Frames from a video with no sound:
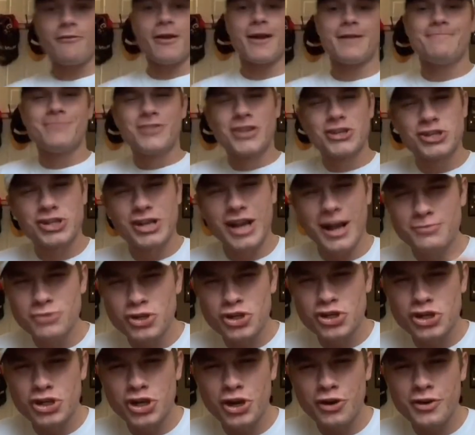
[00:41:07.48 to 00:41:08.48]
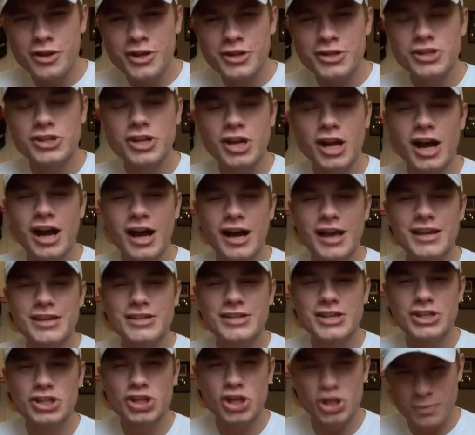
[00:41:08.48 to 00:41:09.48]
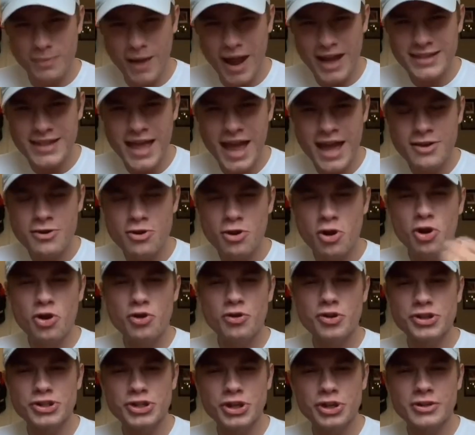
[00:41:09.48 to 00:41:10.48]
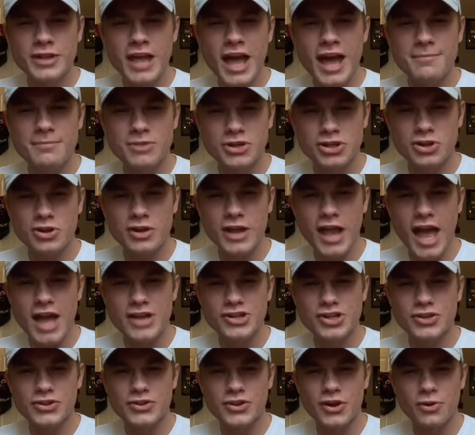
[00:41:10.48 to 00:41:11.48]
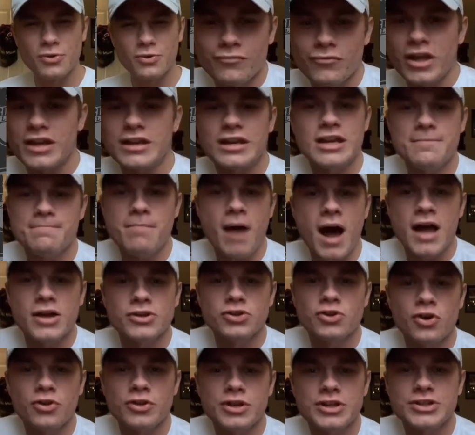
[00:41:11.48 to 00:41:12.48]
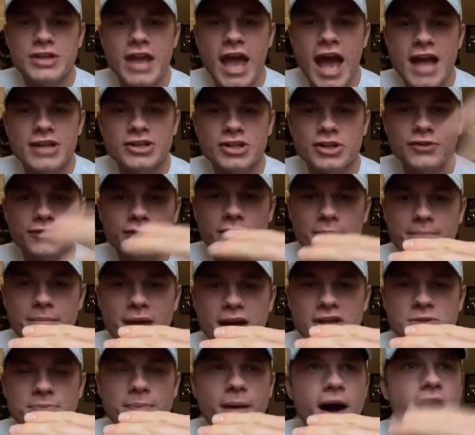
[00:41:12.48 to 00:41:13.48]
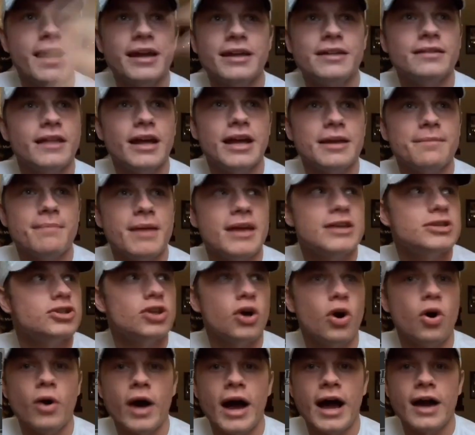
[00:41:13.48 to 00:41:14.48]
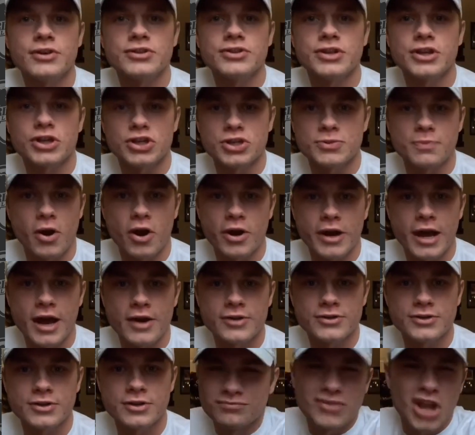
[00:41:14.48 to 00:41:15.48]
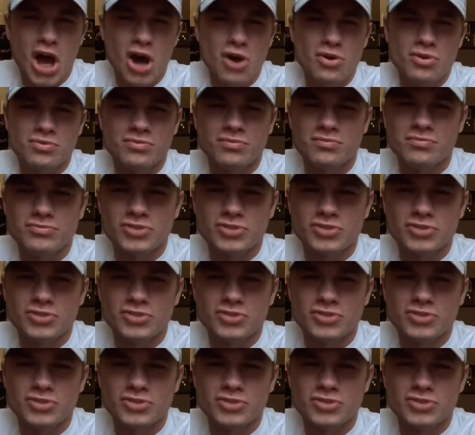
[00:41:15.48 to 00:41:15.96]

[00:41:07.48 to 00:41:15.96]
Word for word: right. Listen, I'm just curious, uh, is it just my dad, or is your dad Mr. Gadget too? Like, he buys all these gadgets from Best Buy and, like, makes the whole house like a smart house? No?